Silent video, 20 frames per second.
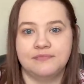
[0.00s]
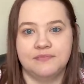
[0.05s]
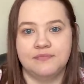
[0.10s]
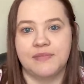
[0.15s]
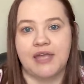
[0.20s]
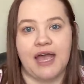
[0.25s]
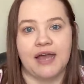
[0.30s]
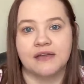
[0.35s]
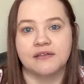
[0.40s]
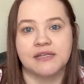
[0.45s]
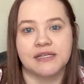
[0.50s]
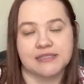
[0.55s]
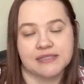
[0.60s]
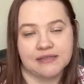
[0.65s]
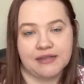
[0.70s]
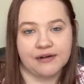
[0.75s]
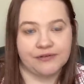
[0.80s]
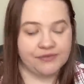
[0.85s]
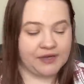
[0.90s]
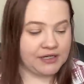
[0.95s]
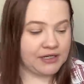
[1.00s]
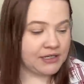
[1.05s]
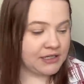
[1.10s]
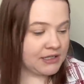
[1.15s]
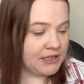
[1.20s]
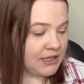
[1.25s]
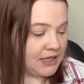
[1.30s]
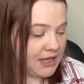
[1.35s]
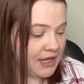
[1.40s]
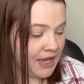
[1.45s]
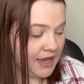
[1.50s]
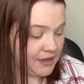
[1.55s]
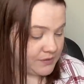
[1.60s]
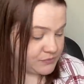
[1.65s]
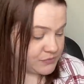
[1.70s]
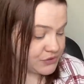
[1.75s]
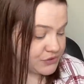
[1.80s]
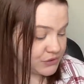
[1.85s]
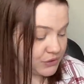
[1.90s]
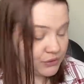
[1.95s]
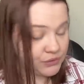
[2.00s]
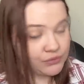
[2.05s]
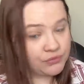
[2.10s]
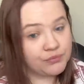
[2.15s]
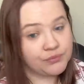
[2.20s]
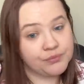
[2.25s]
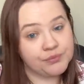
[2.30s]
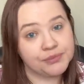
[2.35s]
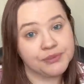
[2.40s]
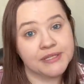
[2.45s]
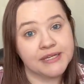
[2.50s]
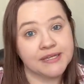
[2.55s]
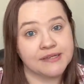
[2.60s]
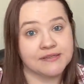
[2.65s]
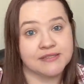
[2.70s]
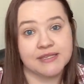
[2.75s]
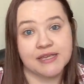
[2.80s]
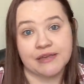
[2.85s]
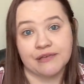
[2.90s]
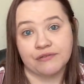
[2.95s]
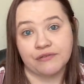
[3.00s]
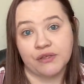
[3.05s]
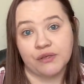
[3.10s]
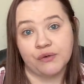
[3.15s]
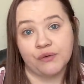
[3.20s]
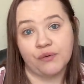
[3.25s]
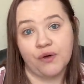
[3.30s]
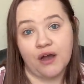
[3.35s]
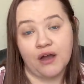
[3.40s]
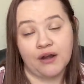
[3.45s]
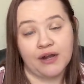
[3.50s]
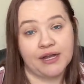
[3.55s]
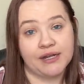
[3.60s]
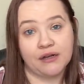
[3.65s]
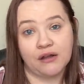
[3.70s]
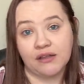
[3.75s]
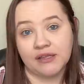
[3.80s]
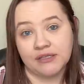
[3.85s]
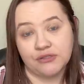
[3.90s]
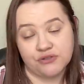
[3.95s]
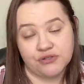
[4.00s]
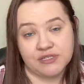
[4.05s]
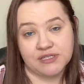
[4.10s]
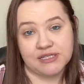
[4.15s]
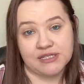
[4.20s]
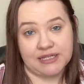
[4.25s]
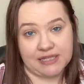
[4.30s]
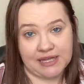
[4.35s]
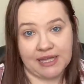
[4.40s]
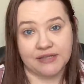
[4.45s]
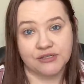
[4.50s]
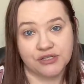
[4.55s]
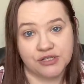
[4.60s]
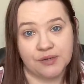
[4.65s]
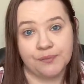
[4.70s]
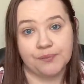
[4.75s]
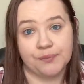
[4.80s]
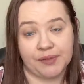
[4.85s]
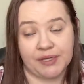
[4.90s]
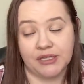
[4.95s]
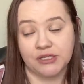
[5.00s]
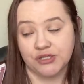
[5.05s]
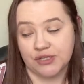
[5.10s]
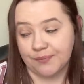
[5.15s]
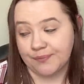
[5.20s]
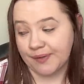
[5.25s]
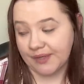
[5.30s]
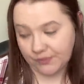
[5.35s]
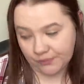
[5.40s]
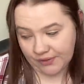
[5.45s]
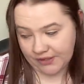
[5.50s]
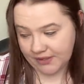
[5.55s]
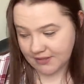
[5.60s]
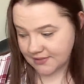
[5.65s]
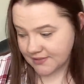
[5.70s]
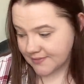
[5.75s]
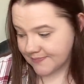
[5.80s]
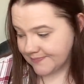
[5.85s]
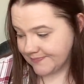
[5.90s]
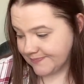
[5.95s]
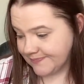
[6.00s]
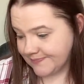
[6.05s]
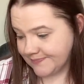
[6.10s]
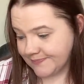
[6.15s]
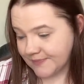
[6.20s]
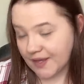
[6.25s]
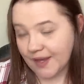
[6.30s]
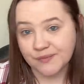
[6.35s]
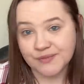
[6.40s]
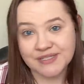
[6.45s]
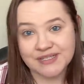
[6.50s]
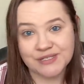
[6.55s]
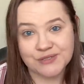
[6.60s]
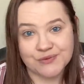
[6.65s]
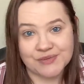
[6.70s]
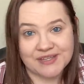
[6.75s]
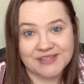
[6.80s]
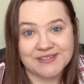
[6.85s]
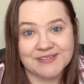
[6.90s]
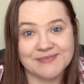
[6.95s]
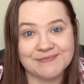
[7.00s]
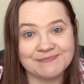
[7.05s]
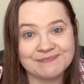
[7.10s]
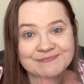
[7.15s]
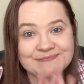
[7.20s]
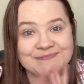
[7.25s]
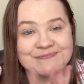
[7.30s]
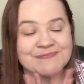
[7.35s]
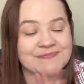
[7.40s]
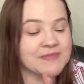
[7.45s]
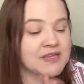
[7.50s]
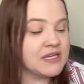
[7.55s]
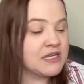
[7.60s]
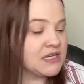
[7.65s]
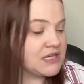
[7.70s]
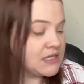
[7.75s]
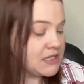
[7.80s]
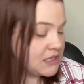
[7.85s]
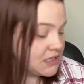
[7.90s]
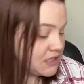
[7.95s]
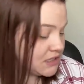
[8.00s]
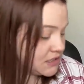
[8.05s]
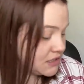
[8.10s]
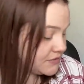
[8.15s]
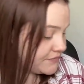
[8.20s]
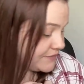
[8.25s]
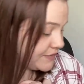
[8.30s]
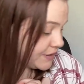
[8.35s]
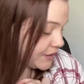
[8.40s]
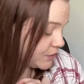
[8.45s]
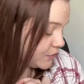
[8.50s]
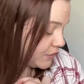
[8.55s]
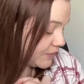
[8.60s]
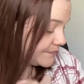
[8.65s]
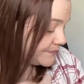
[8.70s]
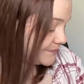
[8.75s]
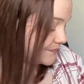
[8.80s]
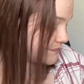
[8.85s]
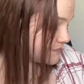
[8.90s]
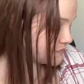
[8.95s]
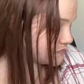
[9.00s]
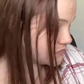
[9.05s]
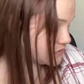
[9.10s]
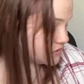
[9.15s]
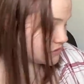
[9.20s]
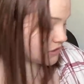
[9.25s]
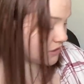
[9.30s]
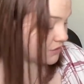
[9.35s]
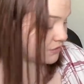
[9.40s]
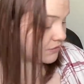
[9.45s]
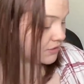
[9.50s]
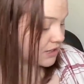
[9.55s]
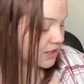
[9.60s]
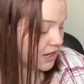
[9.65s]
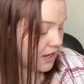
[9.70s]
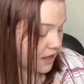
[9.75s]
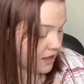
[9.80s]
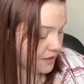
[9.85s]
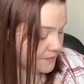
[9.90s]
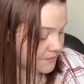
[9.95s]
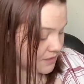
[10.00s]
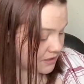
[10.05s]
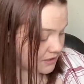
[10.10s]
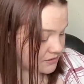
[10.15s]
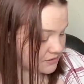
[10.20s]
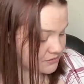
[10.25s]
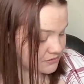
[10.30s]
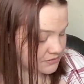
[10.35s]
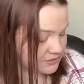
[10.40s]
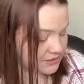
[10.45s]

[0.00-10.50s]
yeah, it's a lot of fun. Um, so please, if you are at all interested in that, jump, jump in with us come stitch with us. Very cool. So, um, and that